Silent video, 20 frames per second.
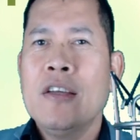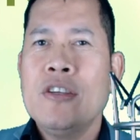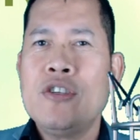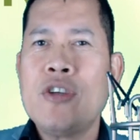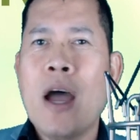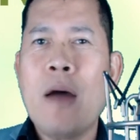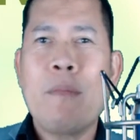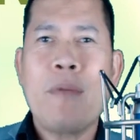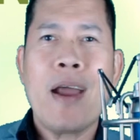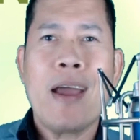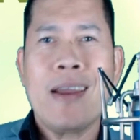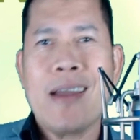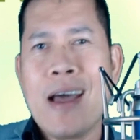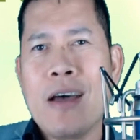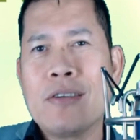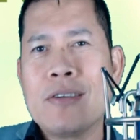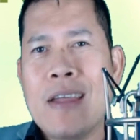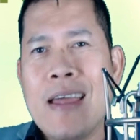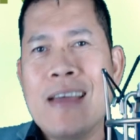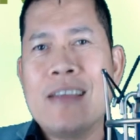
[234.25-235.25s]
Jump right
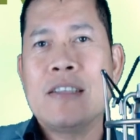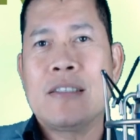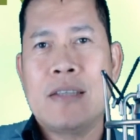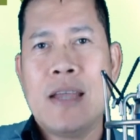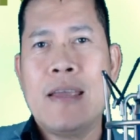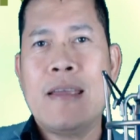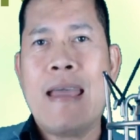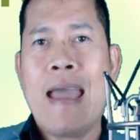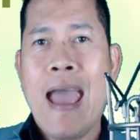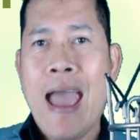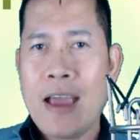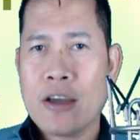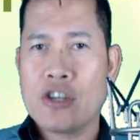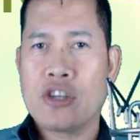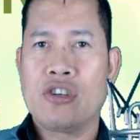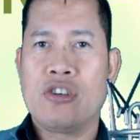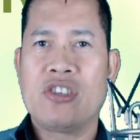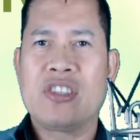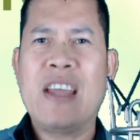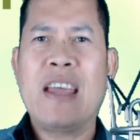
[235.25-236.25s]
out and take
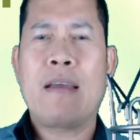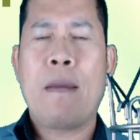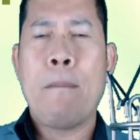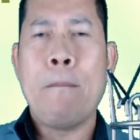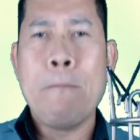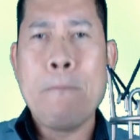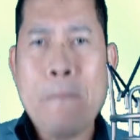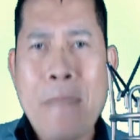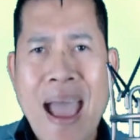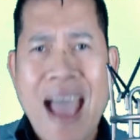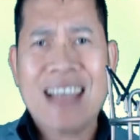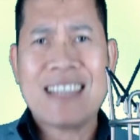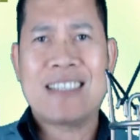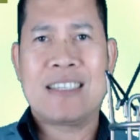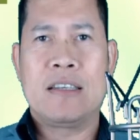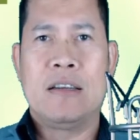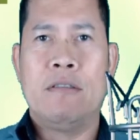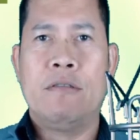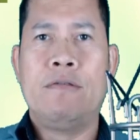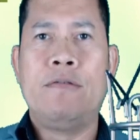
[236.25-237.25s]
action. Take
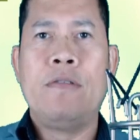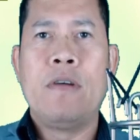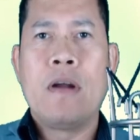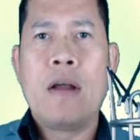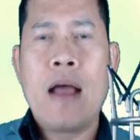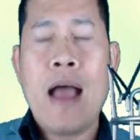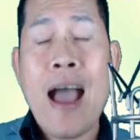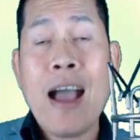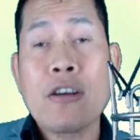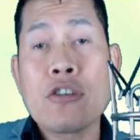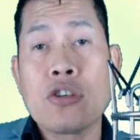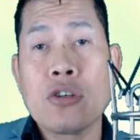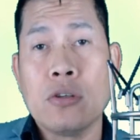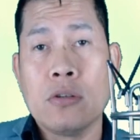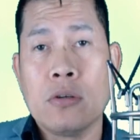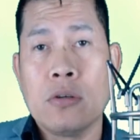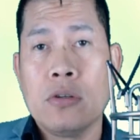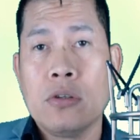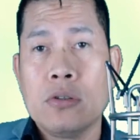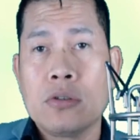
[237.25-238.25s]
massive action.